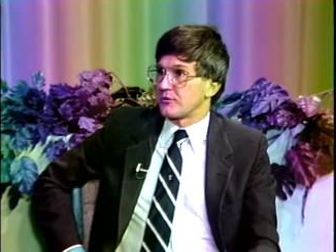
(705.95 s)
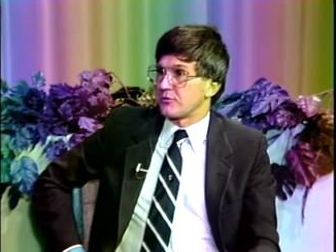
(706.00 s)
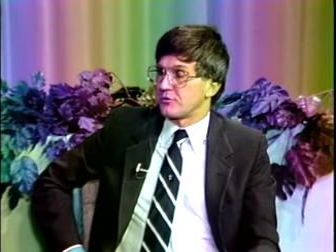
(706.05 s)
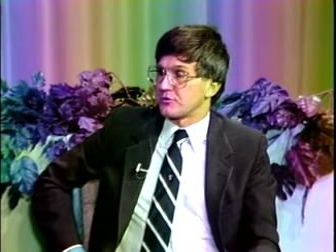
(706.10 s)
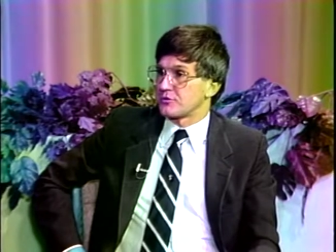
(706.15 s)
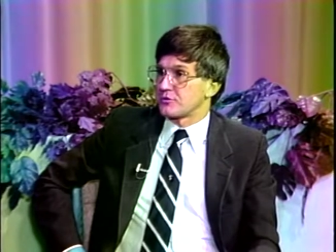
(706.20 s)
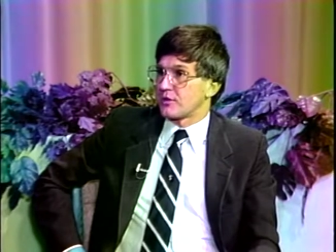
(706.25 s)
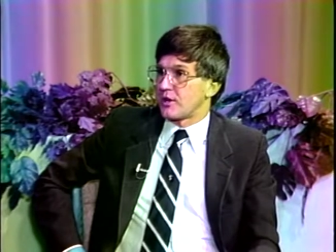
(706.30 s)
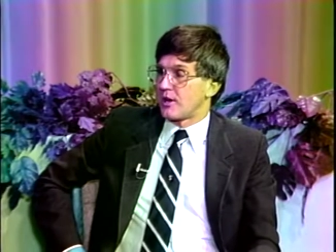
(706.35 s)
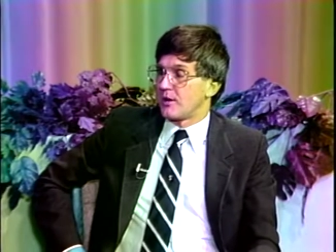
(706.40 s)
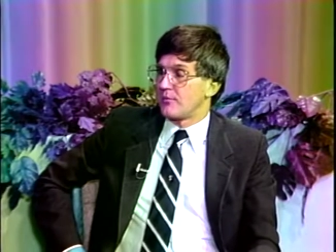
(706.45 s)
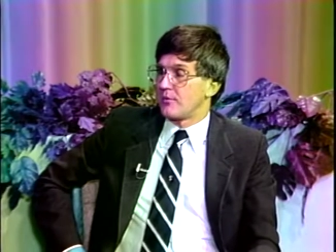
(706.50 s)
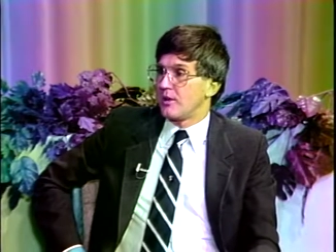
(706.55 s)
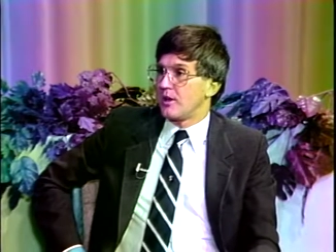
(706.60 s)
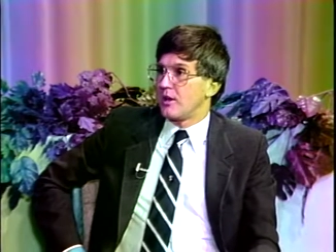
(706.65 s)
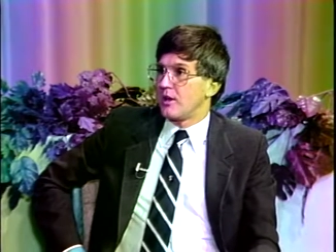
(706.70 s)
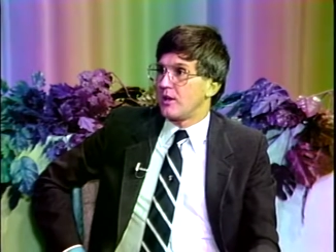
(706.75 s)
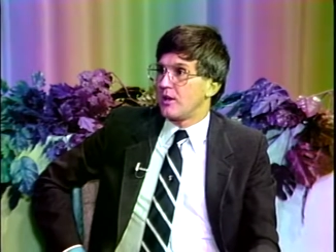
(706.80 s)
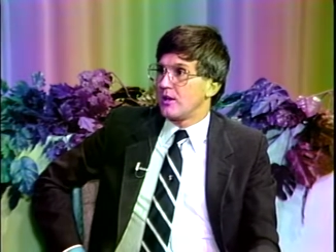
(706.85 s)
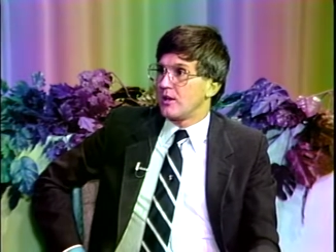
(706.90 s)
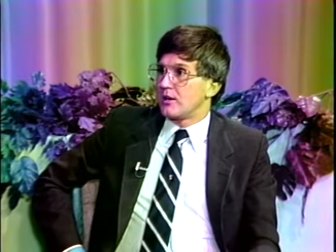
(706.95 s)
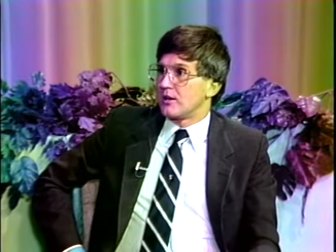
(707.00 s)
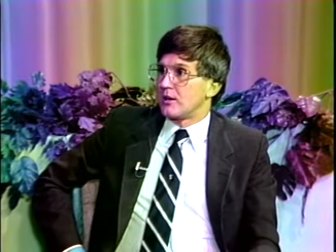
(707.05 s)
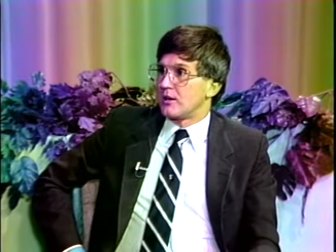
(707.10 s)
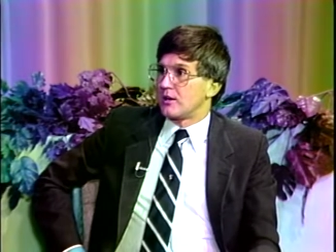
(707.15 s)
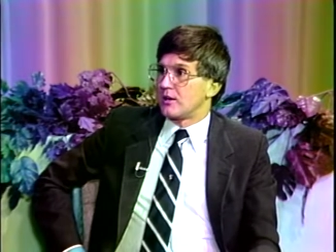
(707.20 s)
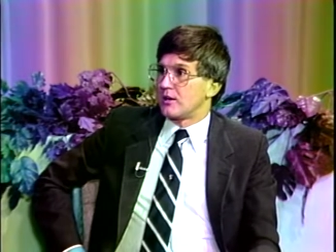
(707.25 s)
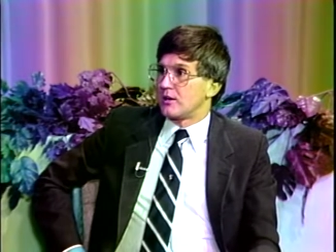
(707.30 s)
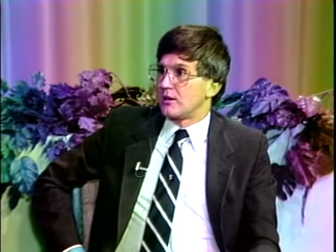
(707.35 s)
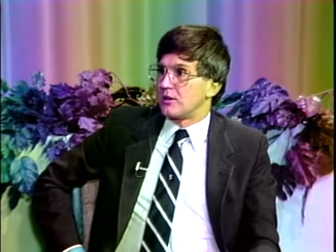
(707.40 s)
will stop.
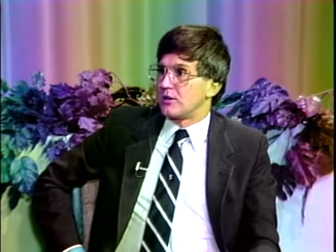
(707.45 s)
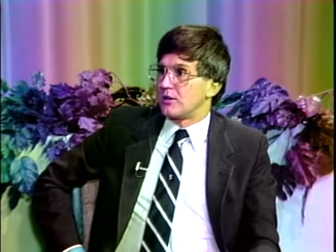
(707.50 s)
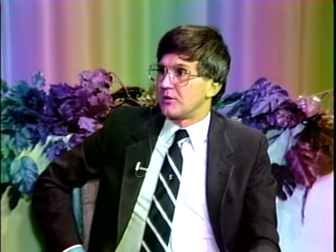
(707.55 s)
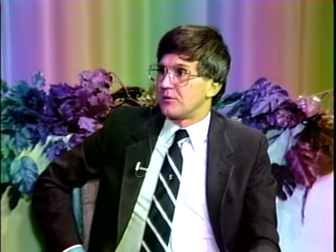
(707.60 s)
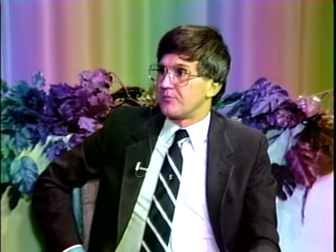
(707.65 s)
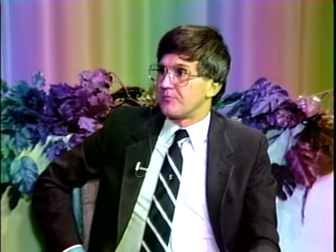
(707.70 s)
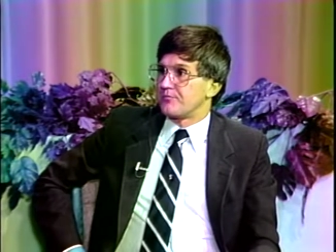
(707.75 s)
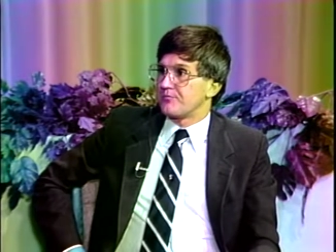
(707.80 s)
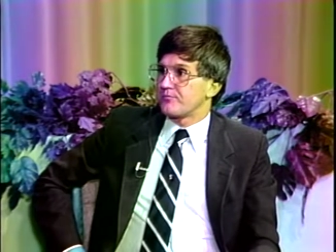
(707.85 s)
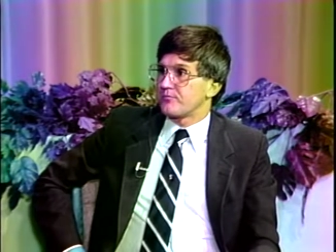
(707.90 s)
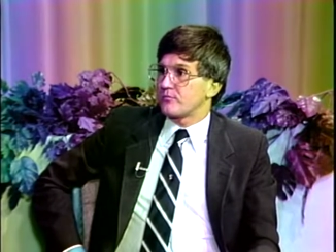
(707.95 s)
Um,